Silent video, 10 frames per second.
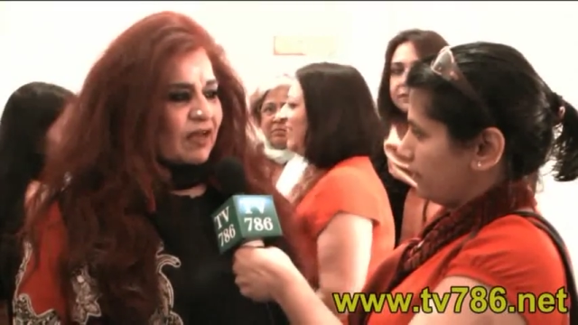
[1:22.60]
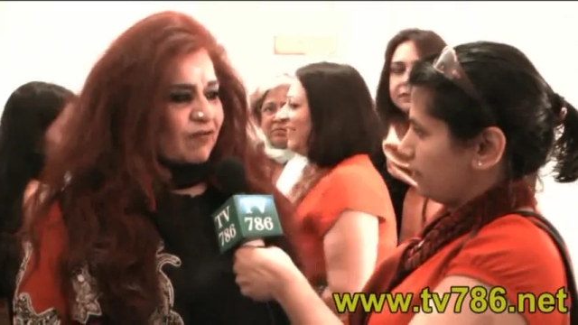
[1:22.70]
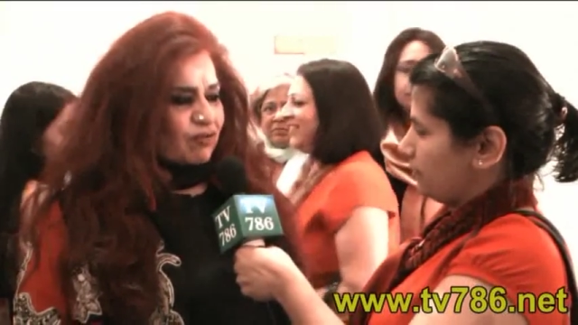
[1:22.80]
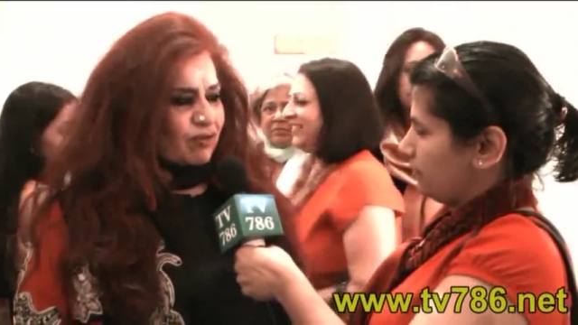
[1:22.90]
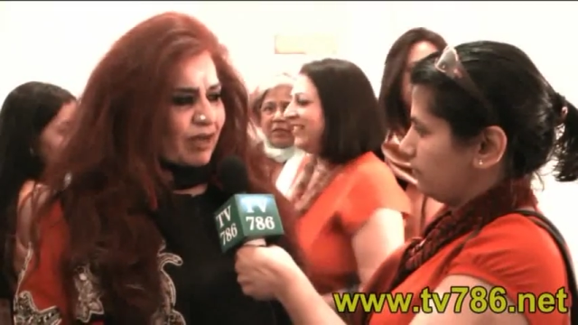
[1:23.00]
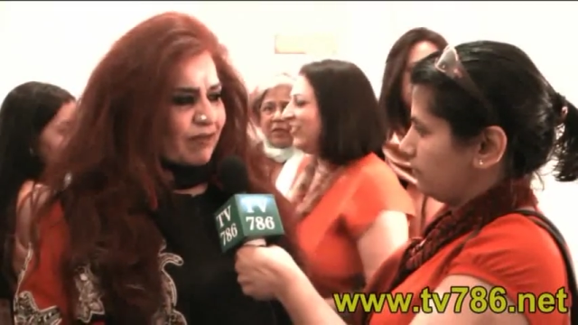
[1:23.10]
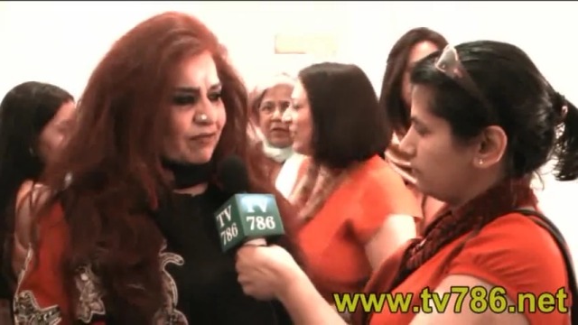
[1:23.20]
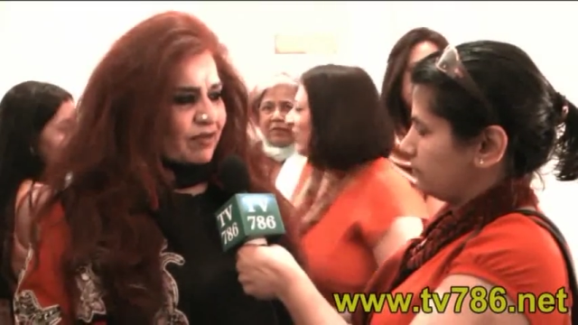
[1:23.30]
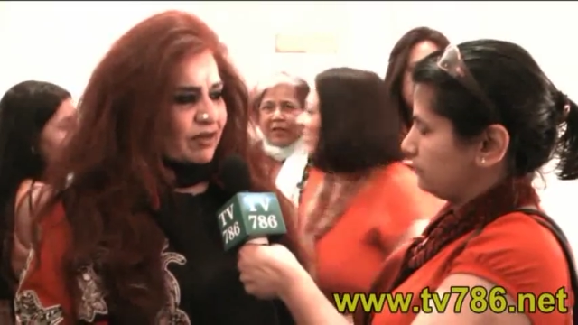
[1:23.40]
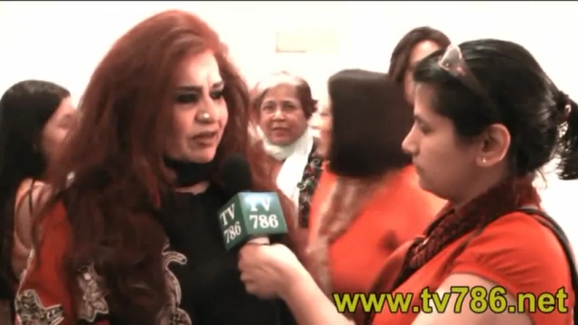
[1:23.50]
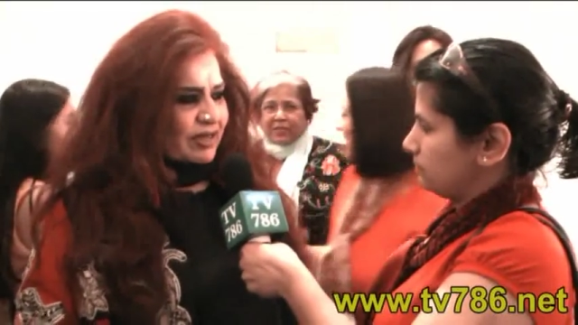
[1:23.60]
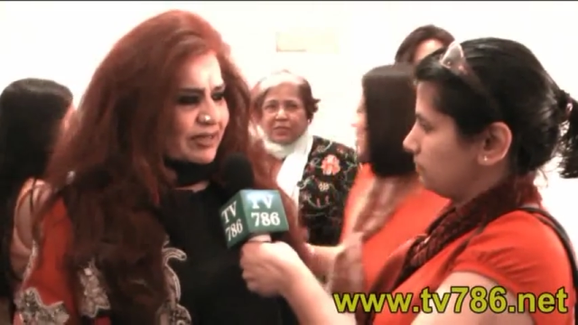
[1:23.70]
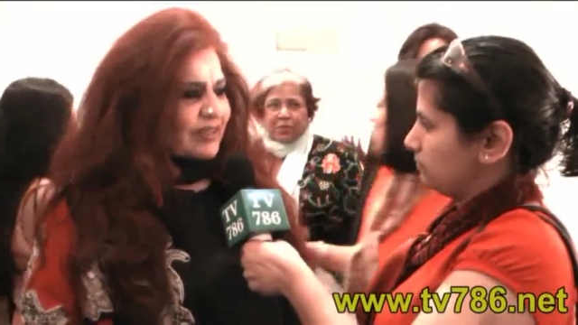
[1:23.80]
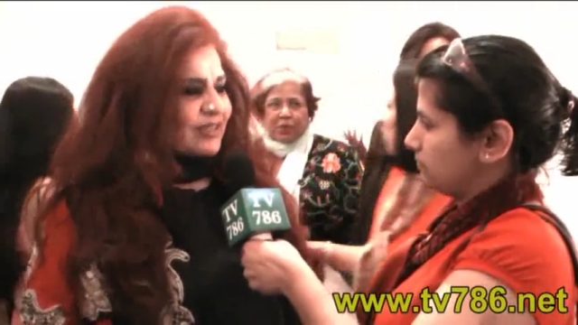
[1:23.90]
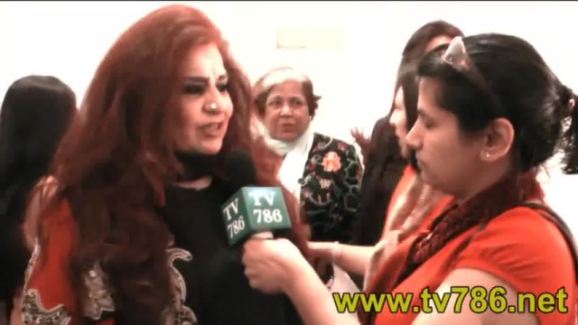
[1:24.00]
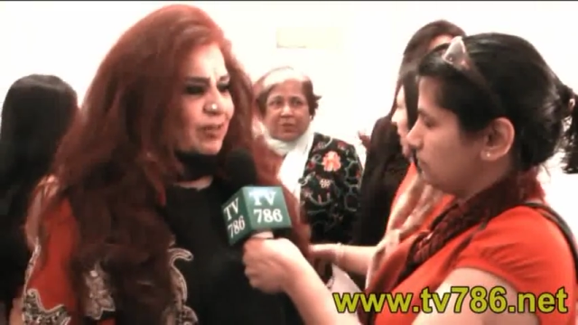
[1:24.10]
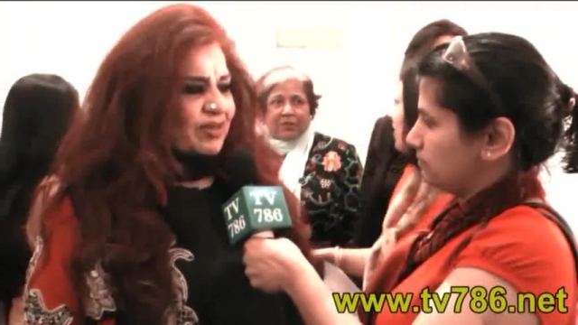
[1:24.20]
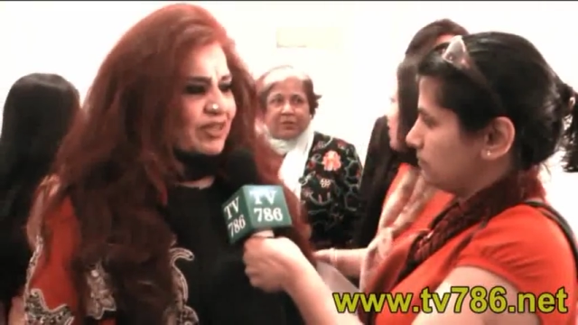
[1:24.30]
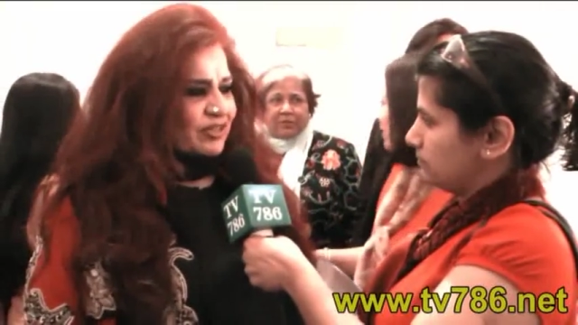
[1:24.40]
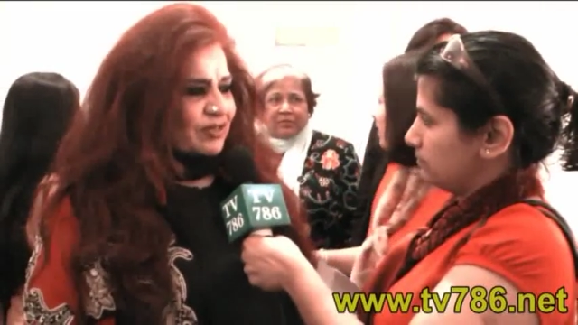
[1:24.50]
Speaker 1: If you have grit and
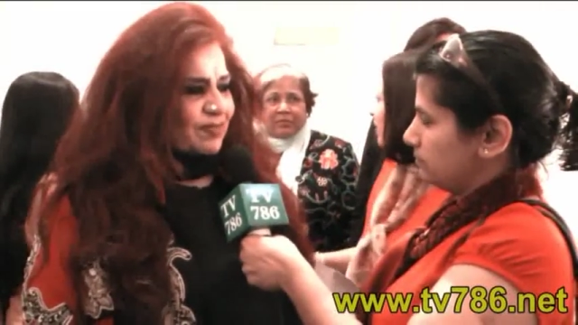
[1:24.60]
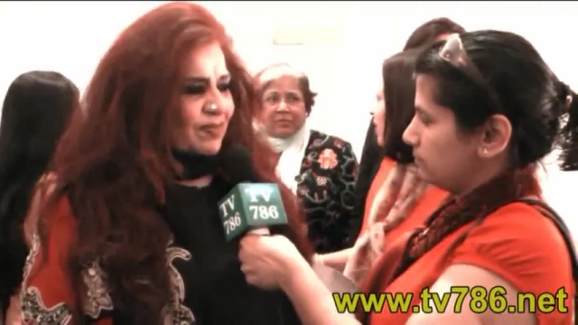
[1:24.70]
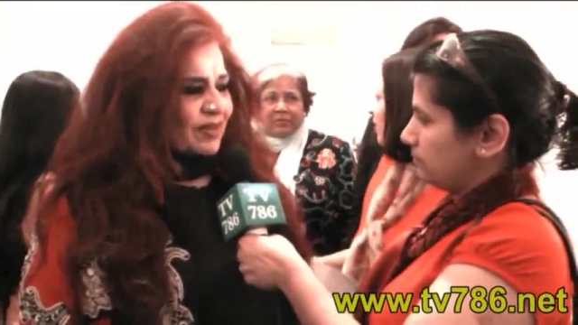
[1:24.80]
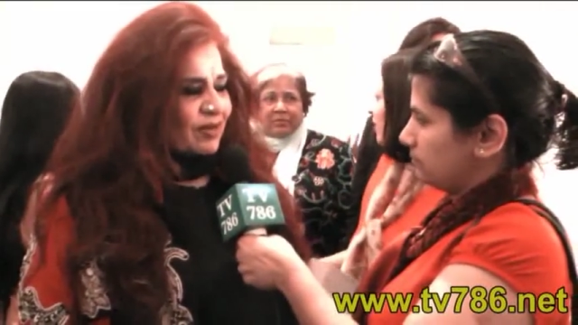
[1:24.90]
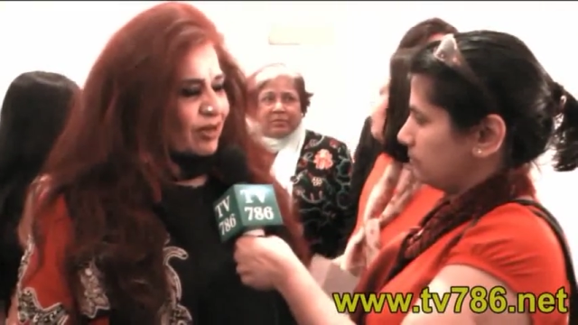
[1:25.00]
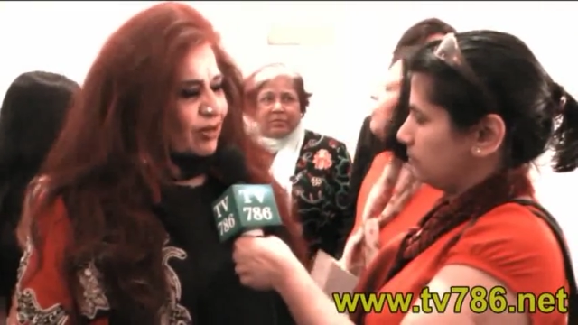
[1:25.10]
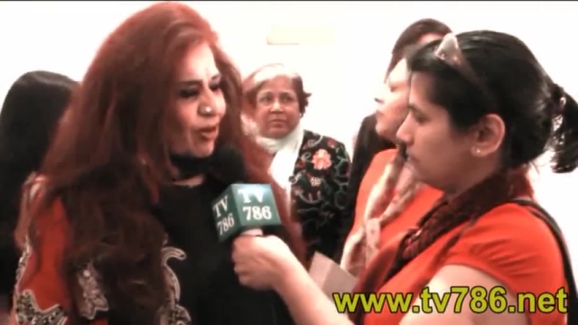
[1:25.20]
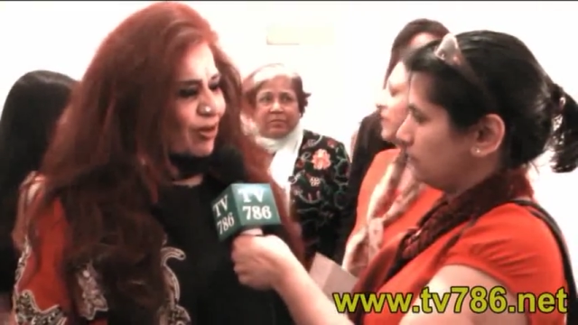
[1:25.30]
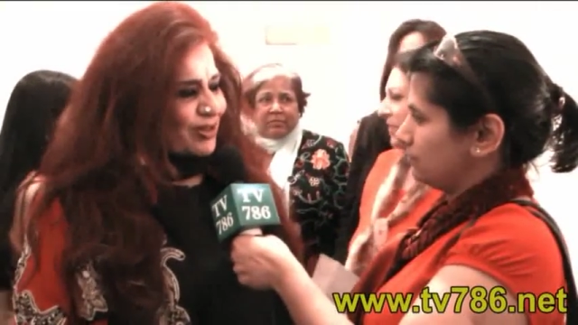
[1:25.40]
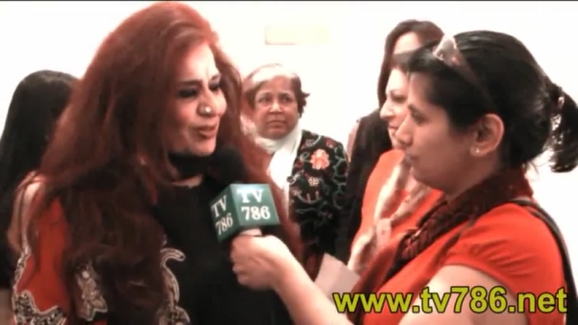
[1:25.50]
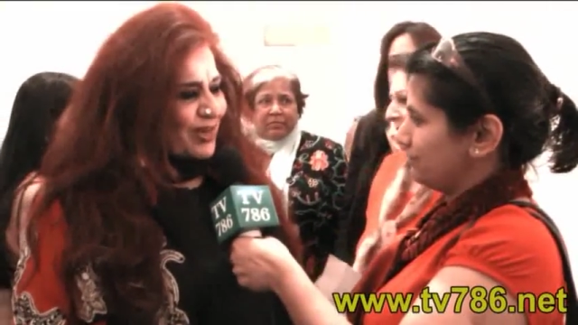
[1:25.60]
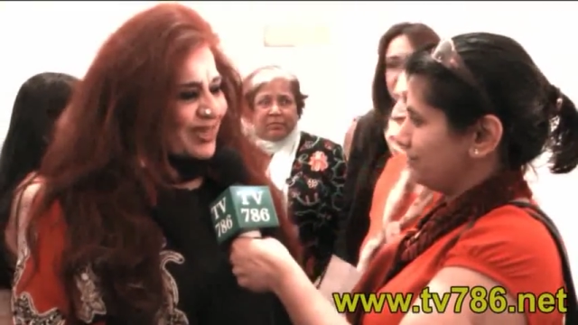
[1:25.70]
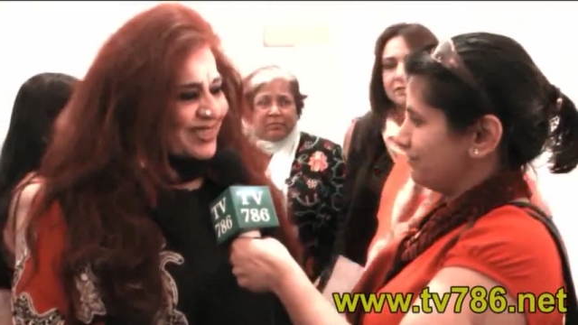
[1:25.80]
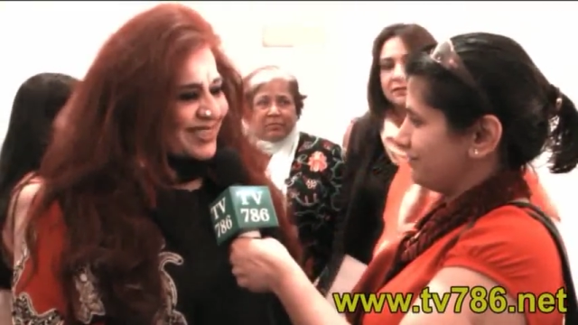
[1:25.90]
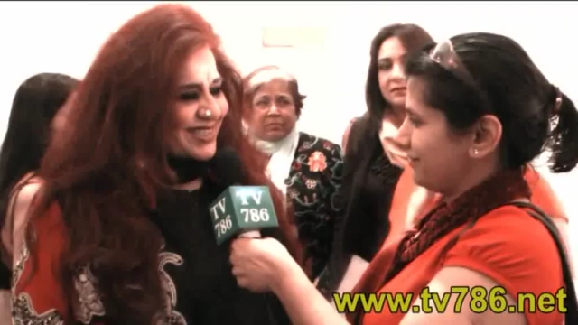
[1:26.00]
determination, you can conquer the world